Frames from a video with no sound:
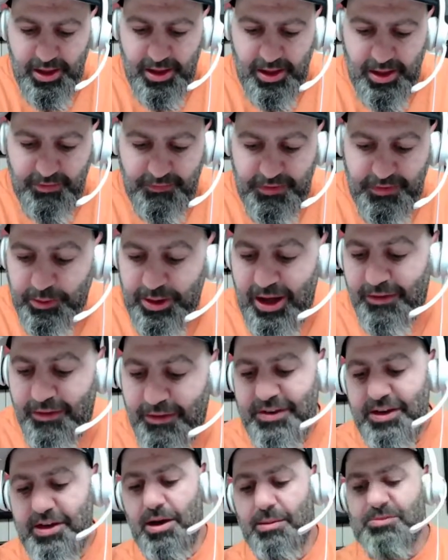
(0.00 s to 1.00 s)

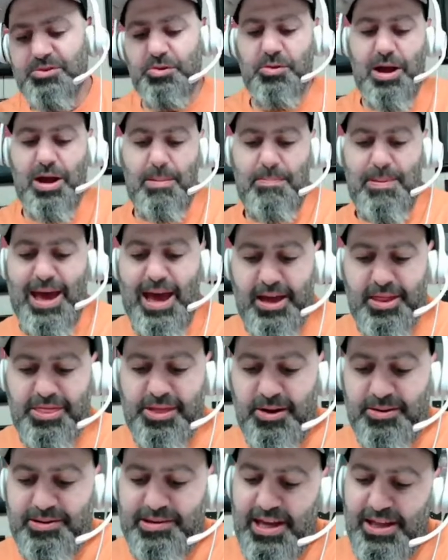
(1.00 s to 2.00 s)
Philadelphia comes right back,
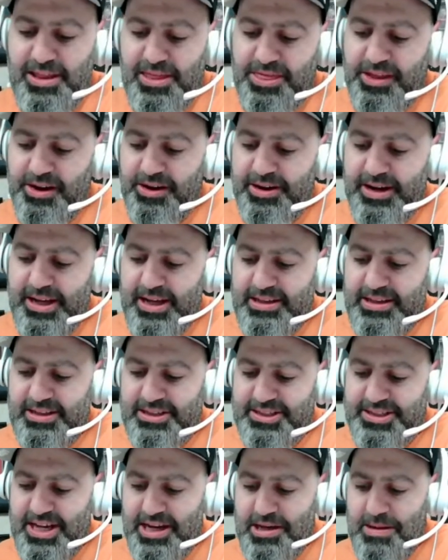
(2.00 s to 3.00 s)
13:30 in the
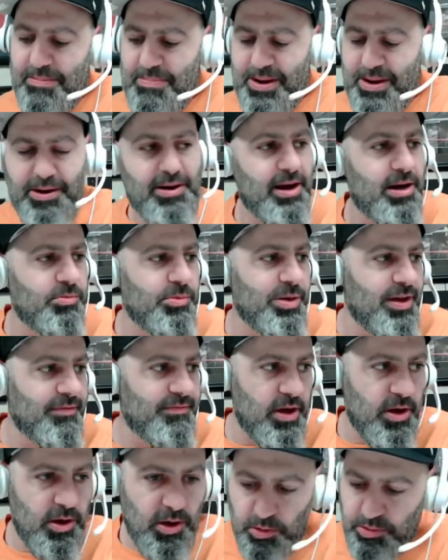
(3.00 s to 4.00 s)
second period. We have
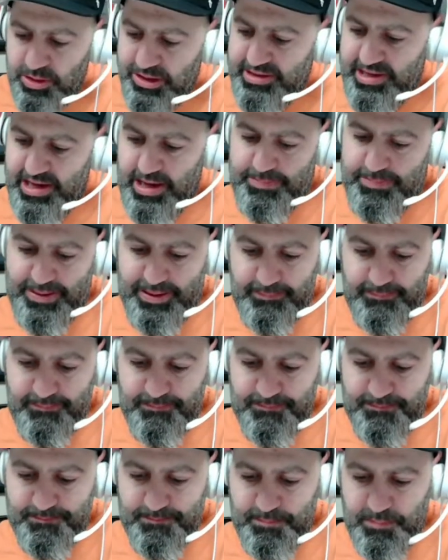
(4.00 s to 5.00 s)
Owen Tippett
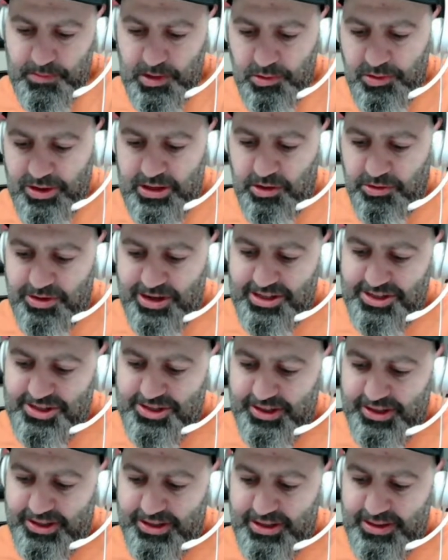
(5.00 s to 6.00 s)
with the
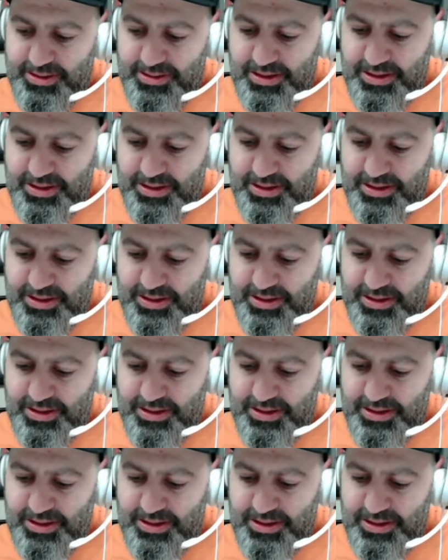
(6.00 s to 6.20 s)
wrister.